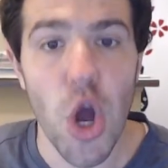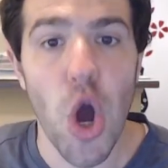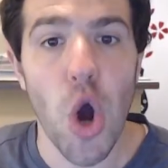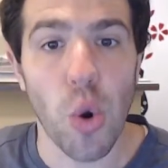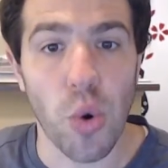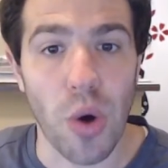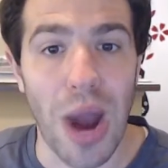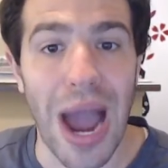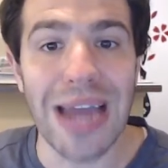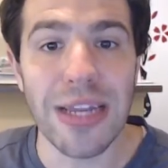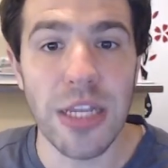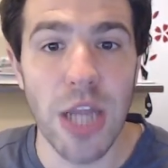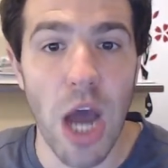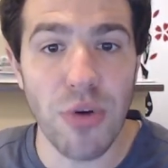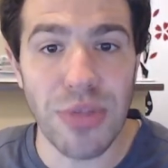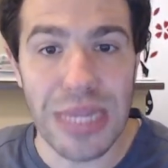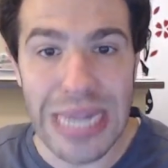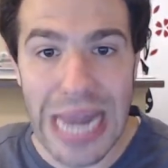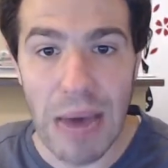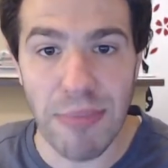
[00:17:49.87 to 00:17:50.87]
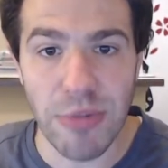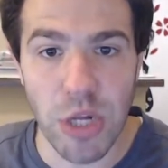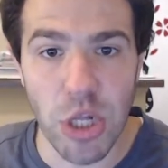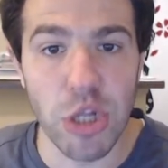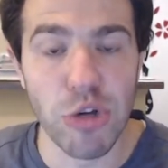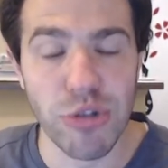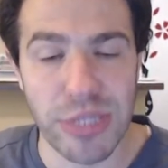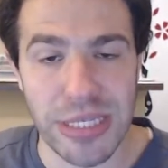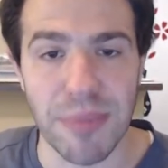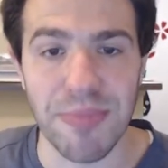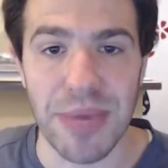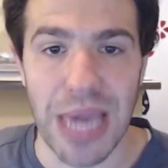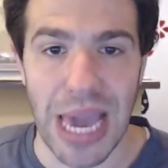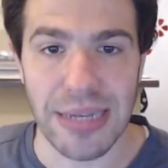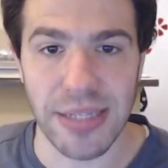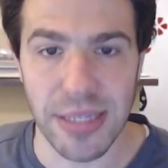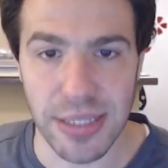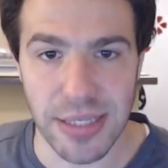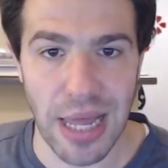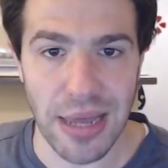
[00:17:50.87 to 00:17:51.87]
where I know that I'm going to lose some
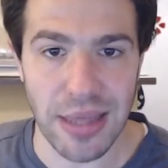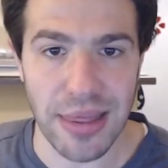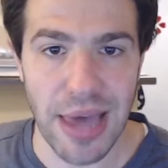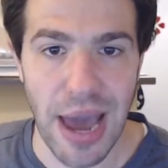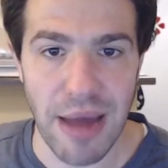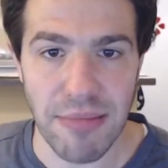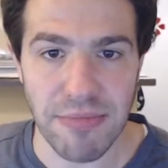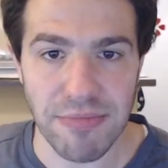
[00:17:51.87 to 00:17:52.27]
cases like that.